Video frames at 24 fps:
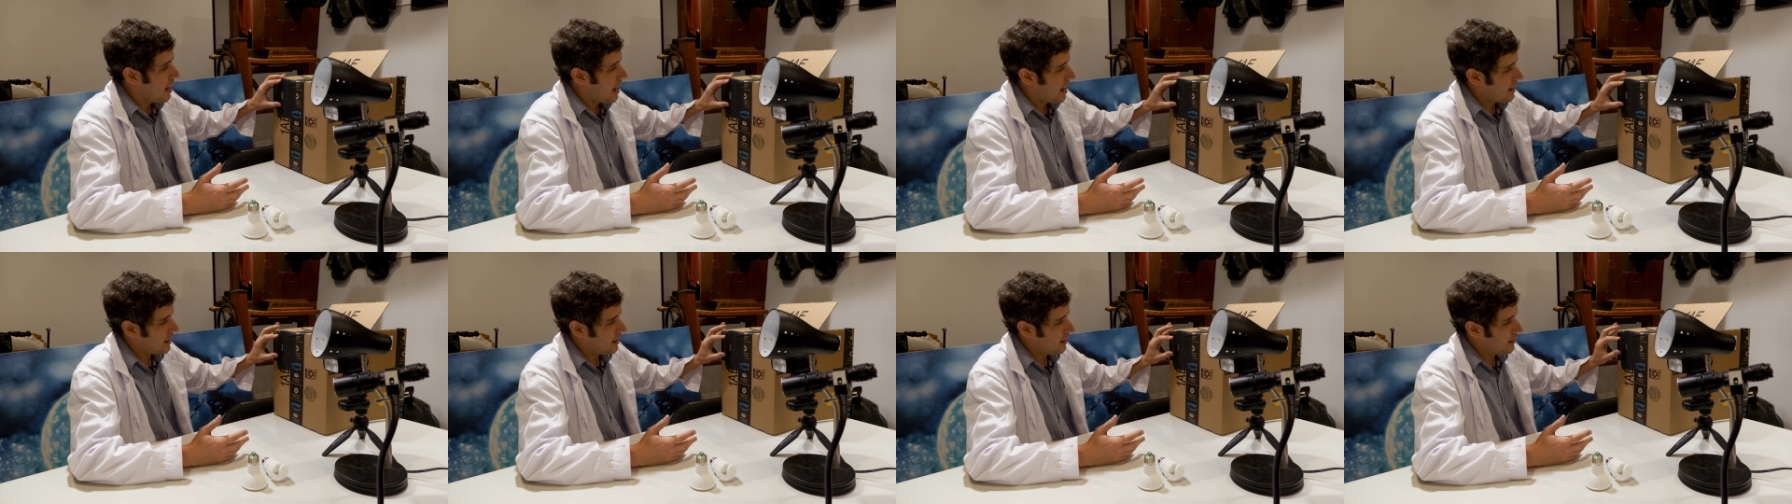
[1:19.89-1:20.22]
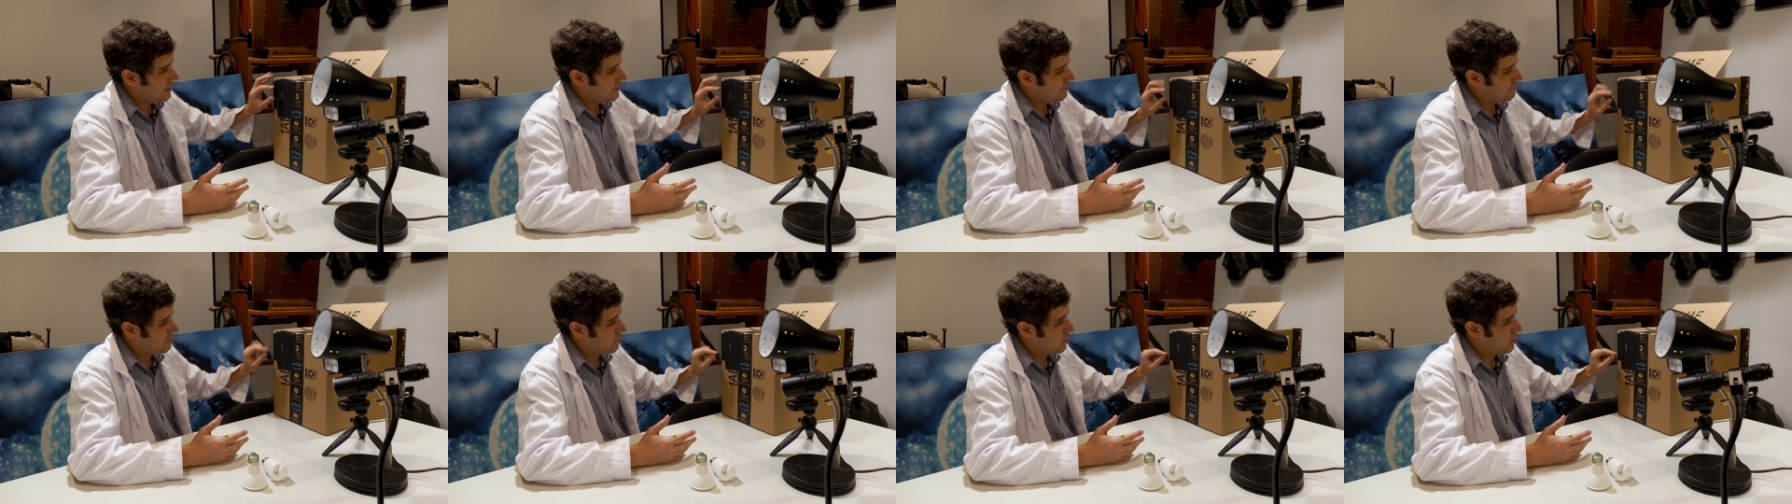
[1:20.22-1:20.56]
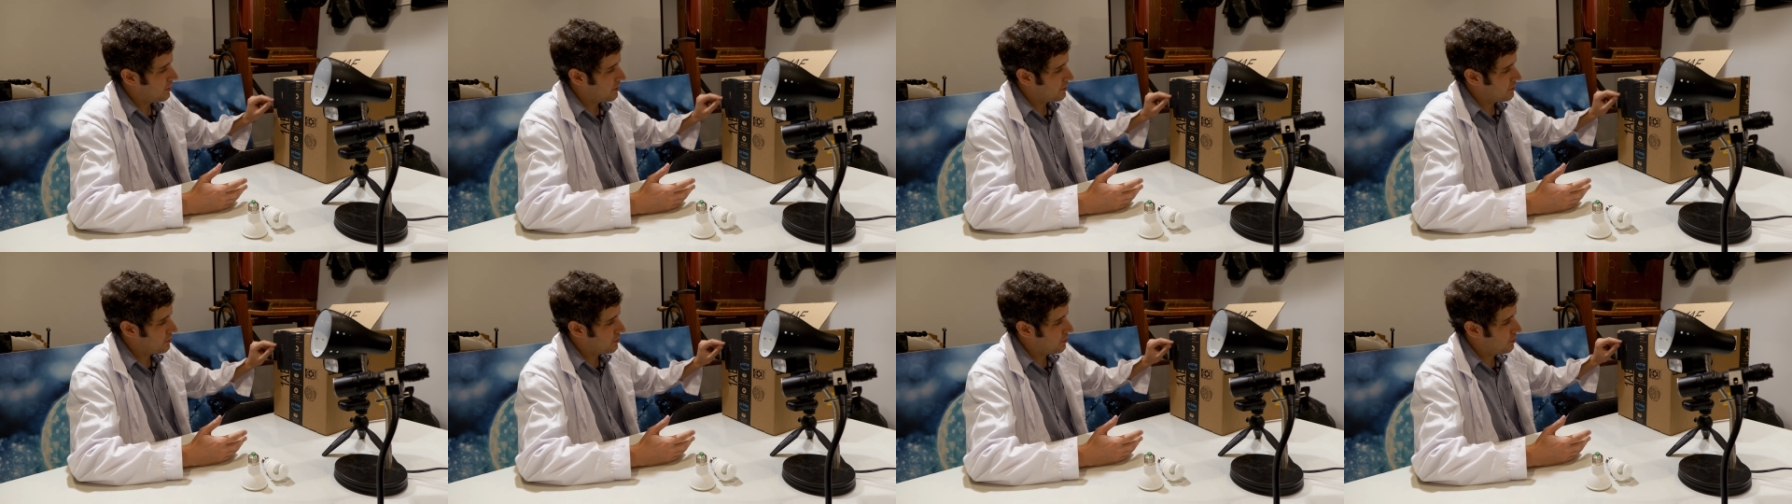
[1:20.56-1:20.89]
and I have
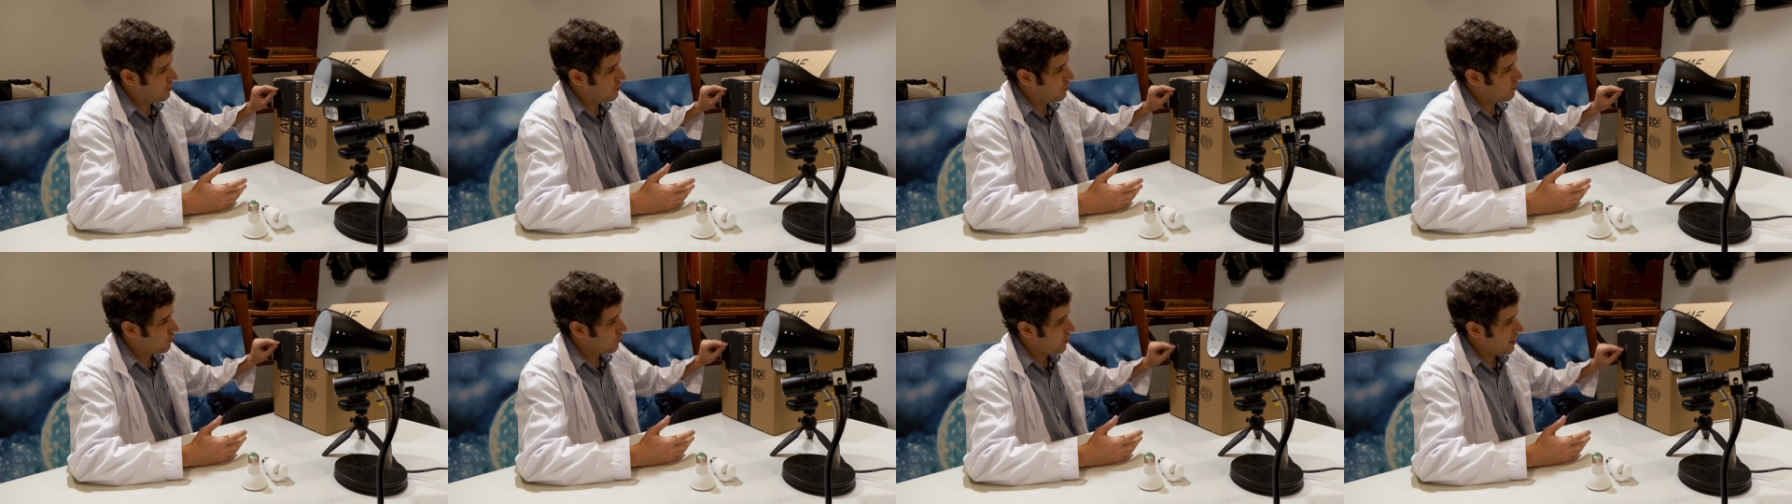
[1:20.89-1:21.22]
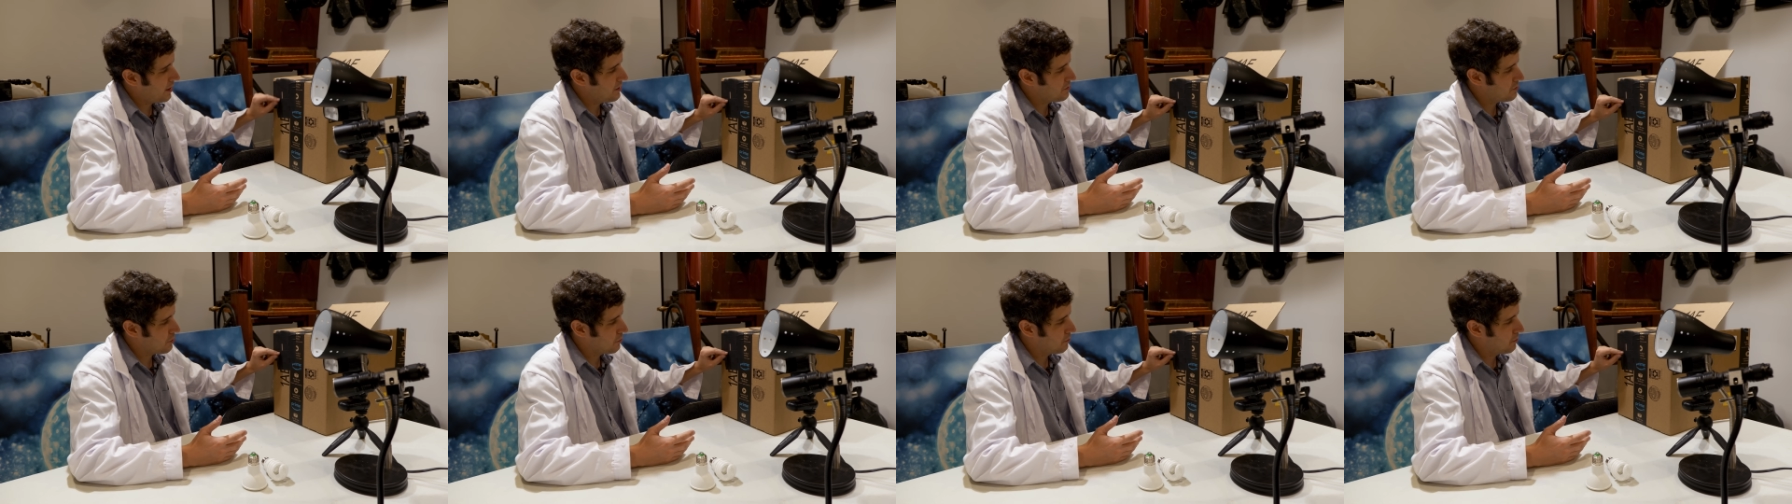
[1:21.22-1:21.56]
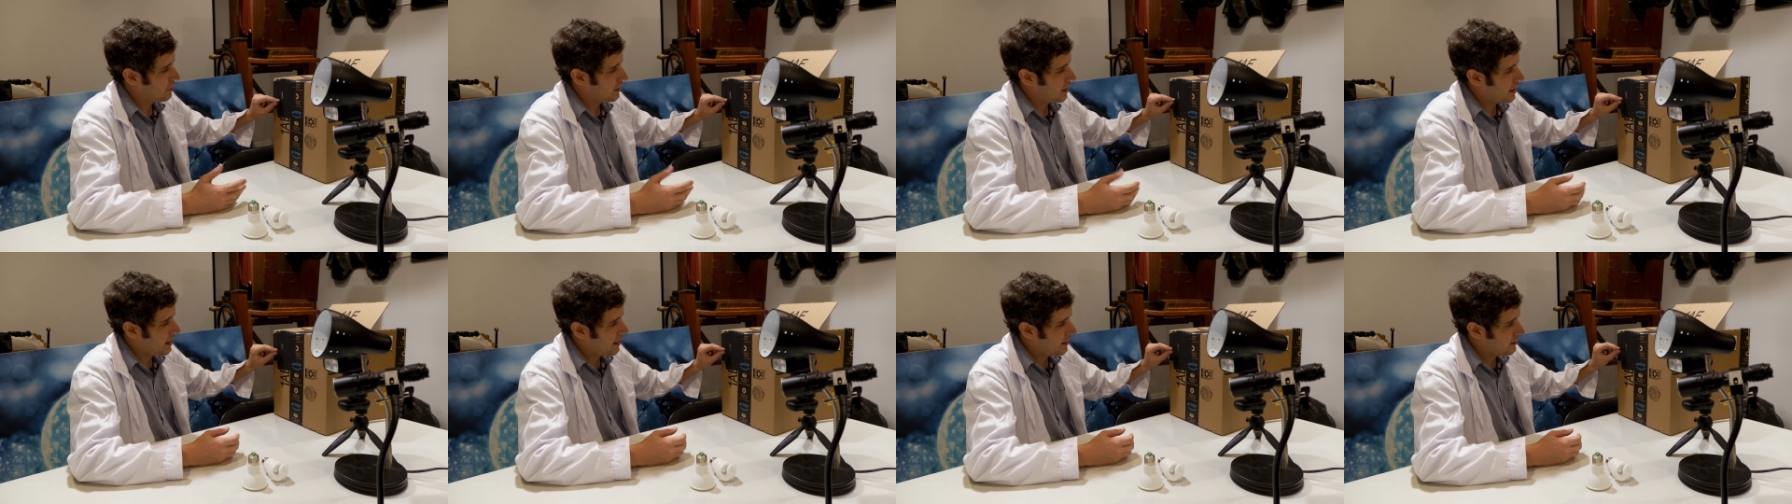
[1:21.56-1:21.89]
put two razor
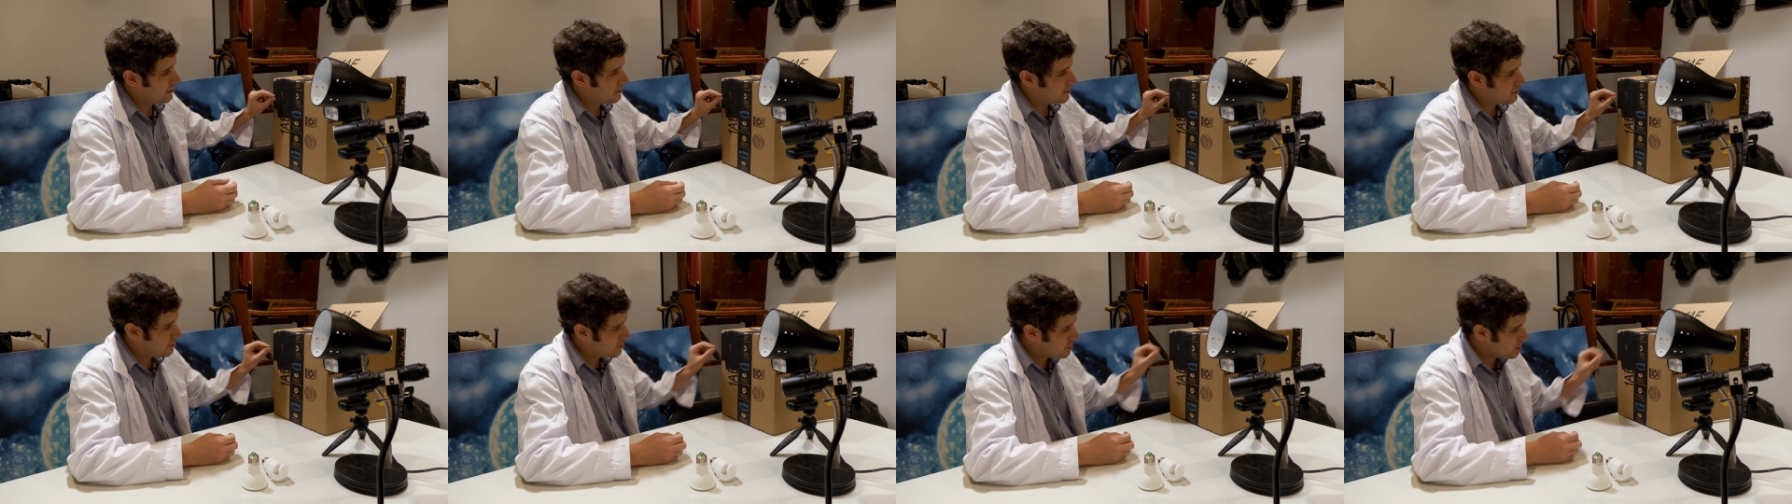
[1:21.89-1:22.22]
blades